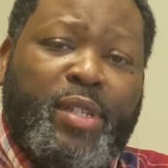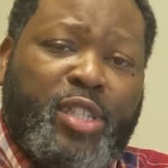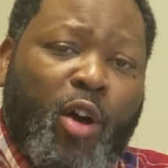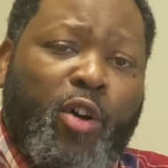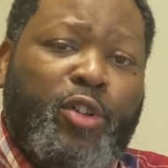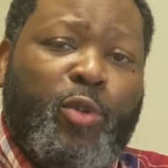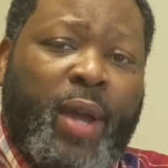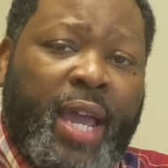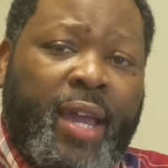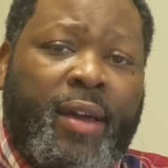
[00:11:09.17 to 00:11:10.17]
Have
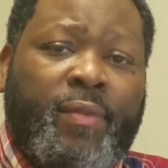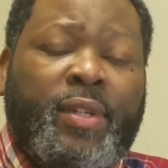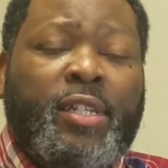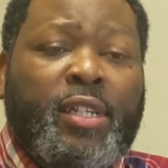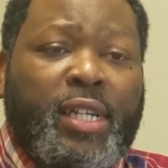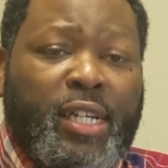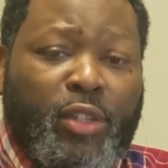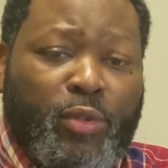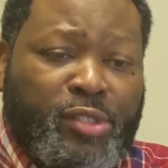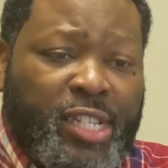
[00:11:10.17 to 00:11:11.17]
this stuff done
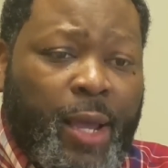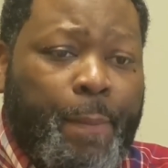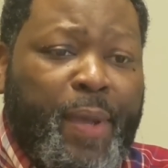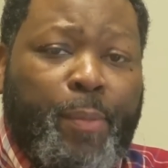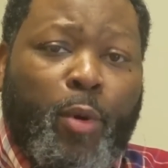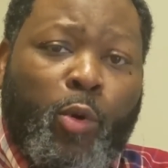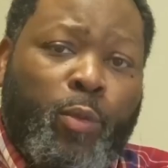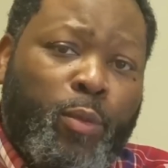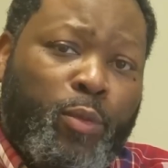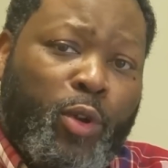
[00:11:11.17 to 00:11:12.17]
in advance, because
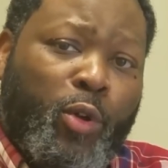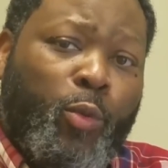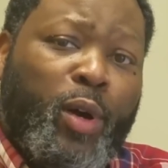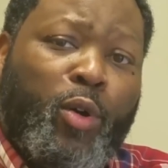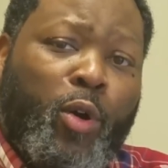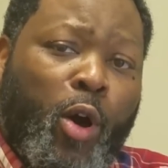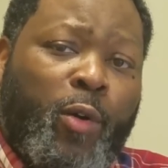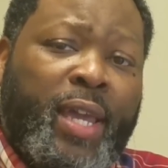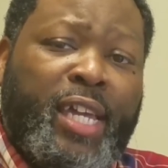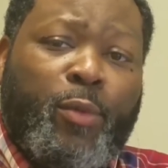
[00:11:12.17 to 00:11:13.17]
remember, people,
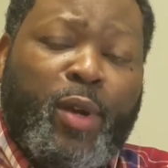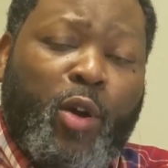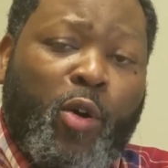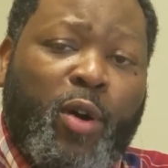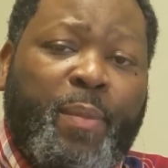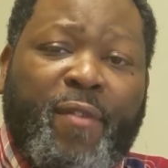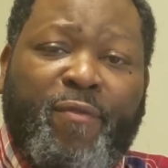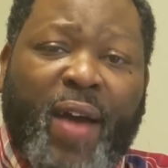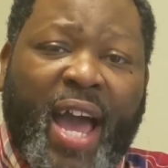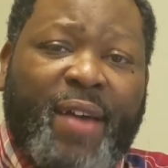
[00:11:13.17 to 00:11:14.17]
time is all
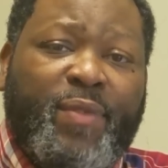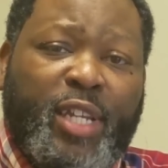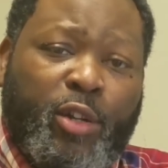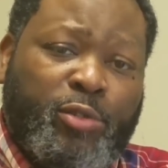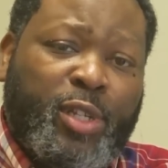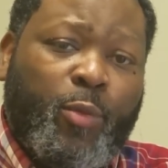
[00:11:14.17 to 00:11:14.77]
you have.